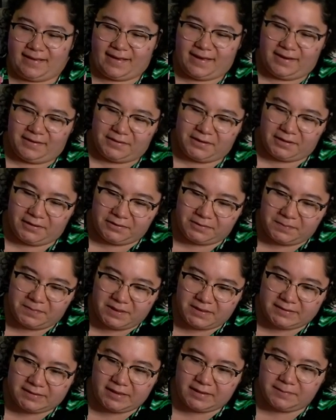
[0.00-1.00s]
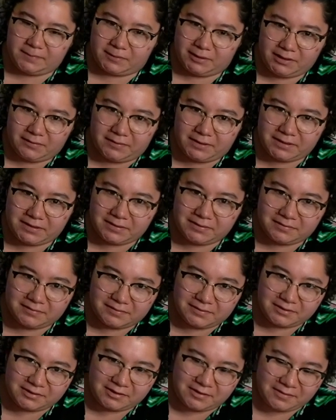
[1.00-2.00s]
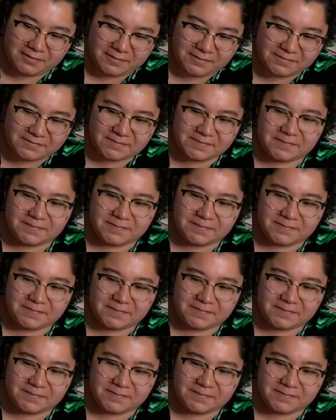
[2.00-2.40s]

A lot of the bits I had pre-written, so